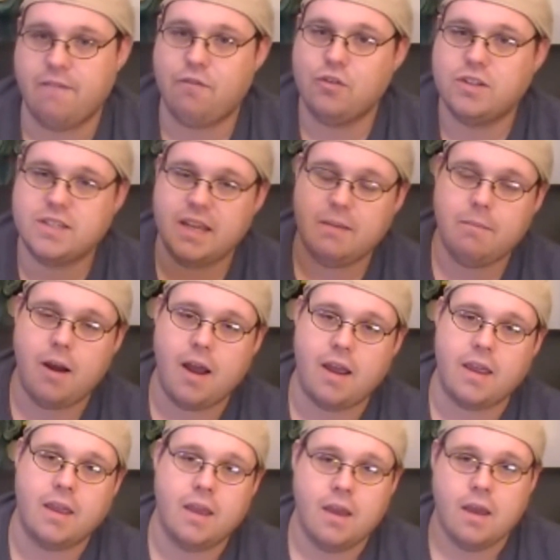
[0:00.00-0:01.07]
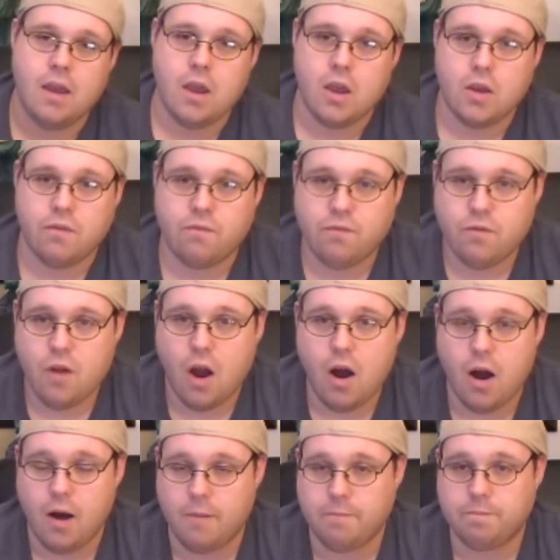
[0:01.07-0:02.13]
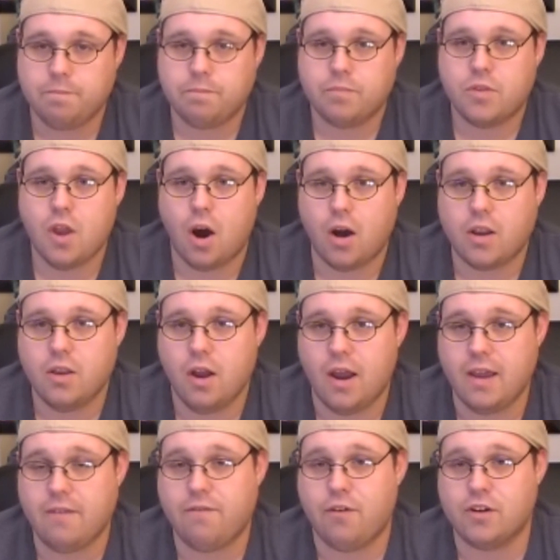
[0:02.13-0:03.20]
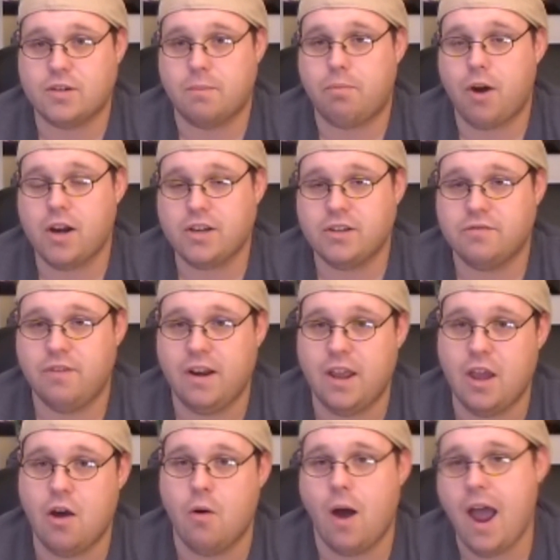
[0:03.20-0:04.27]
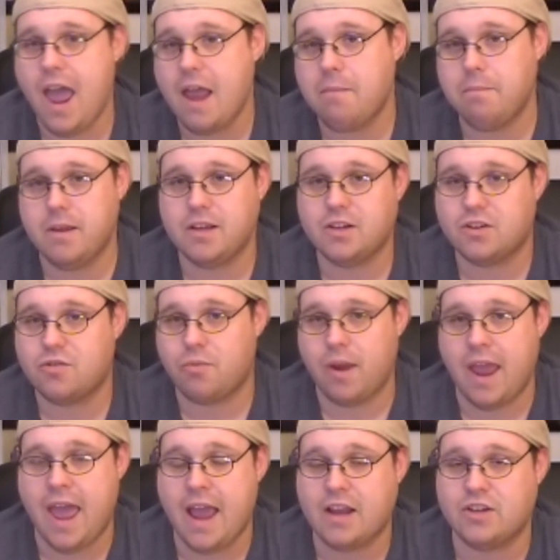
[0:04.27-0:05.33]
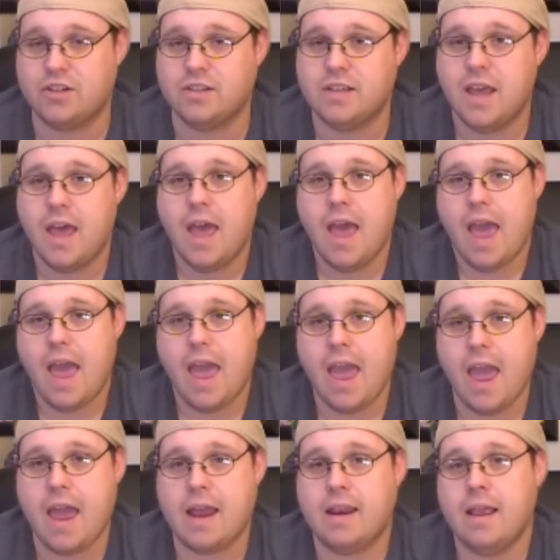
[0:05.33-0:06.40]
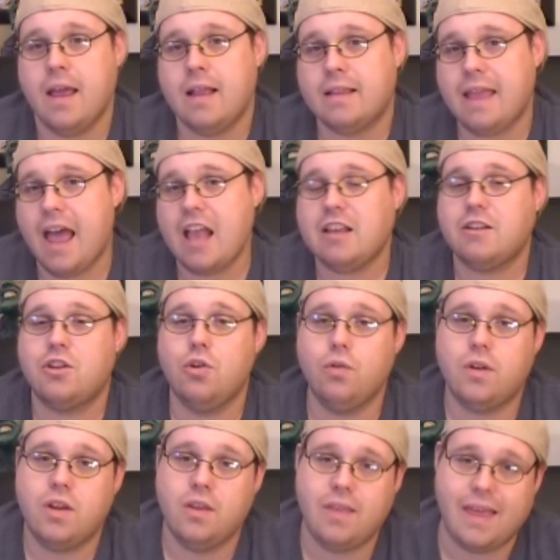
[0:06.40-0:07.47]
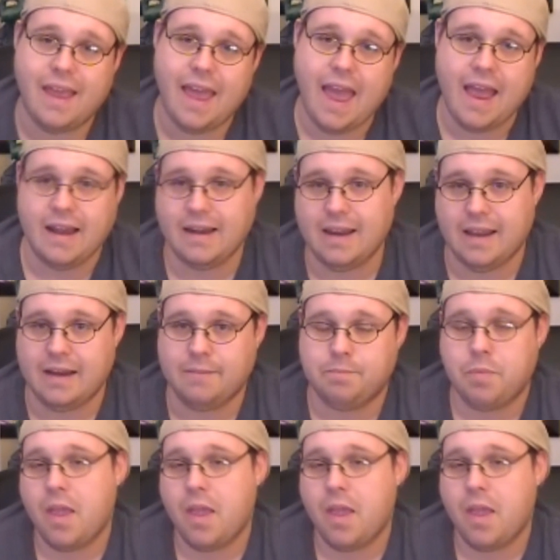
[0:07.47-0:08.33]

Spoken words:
If you see my Dark Knight First Impressions video, I had mixed reactions, and that's due to the ending.